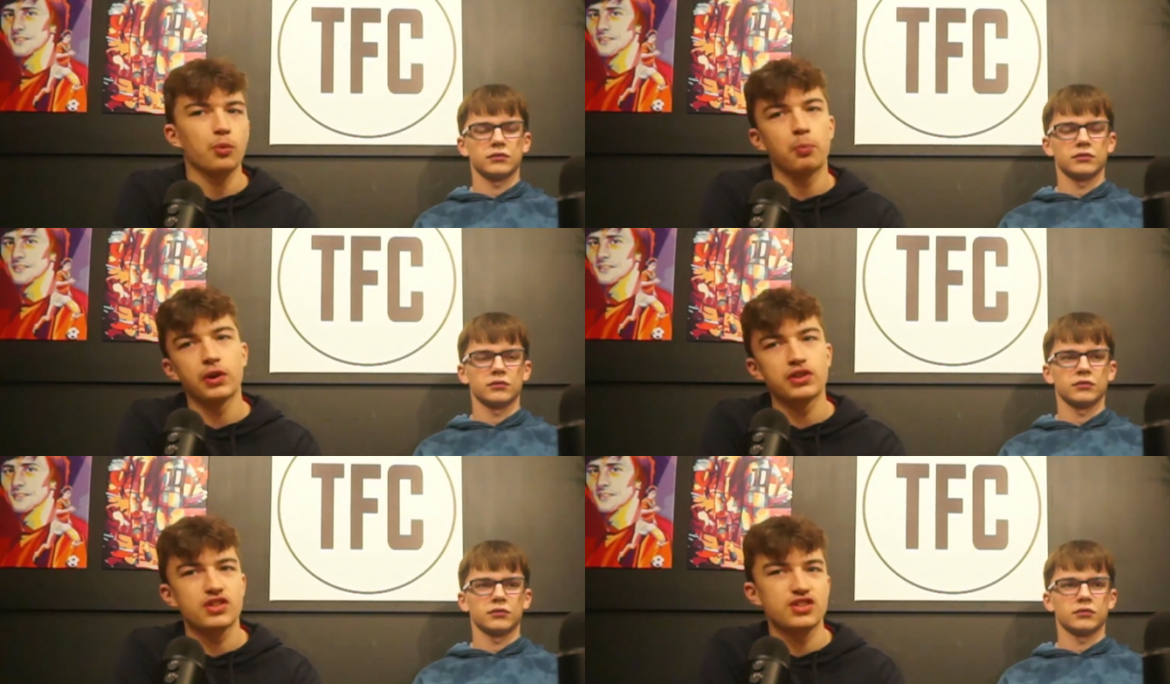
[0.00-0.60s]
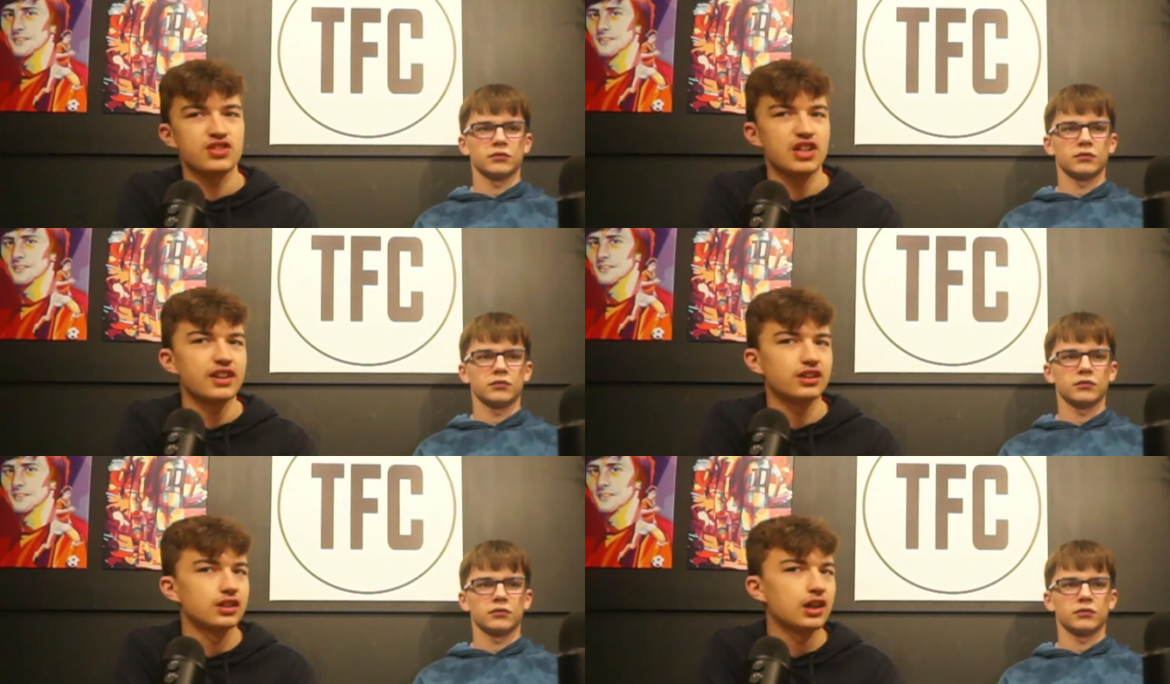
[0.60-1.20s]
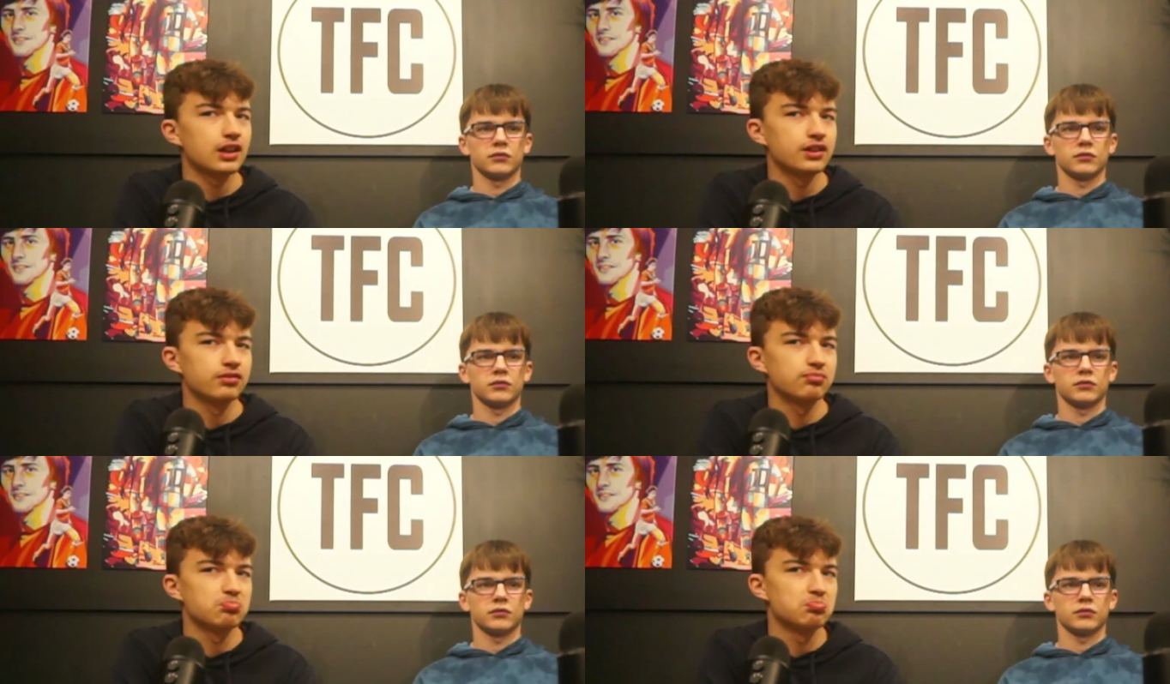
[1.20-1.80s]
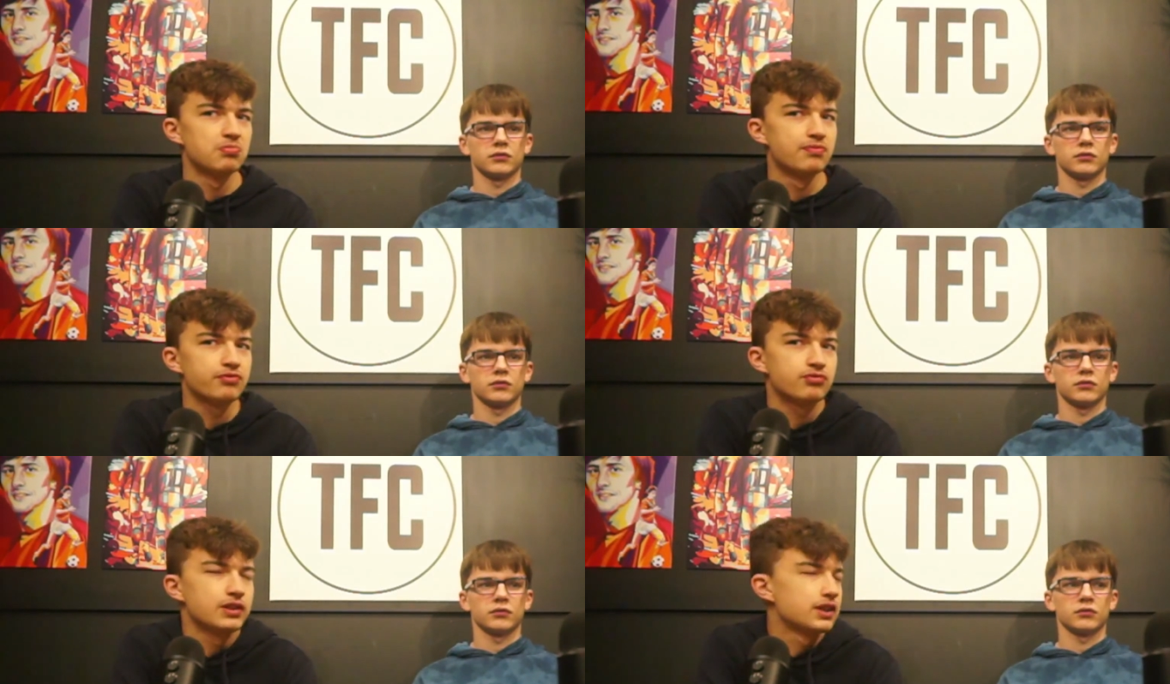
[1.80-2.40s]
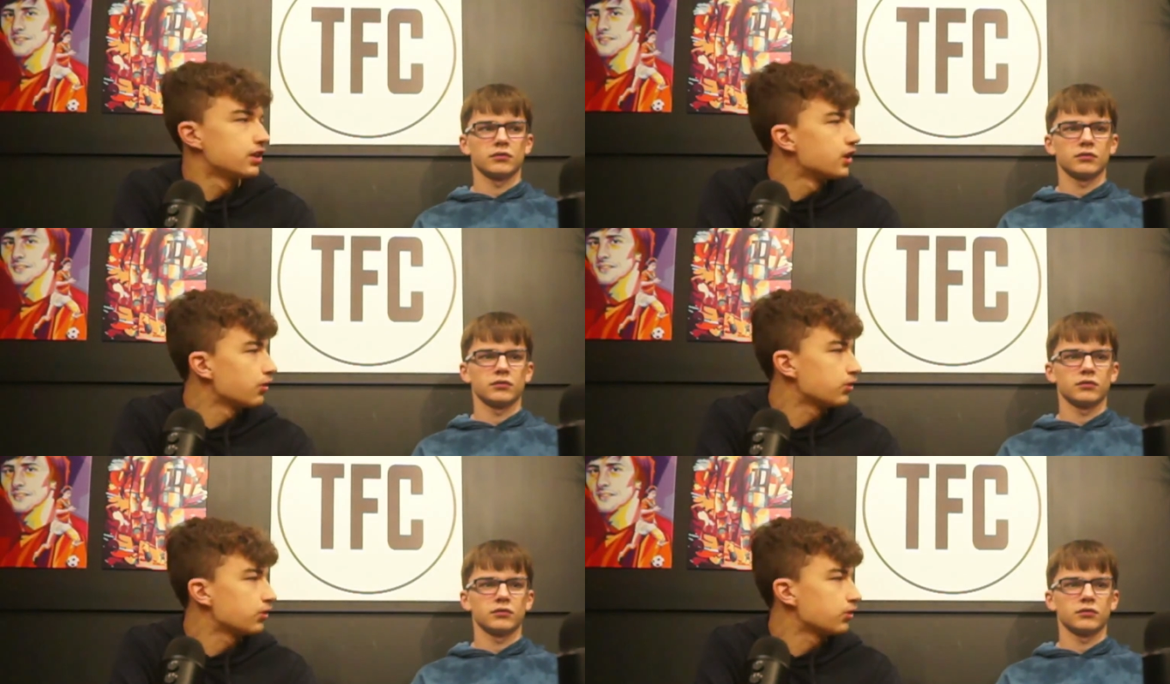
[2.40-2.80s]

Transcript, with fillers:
Speaker 1: points at Senegal and you know get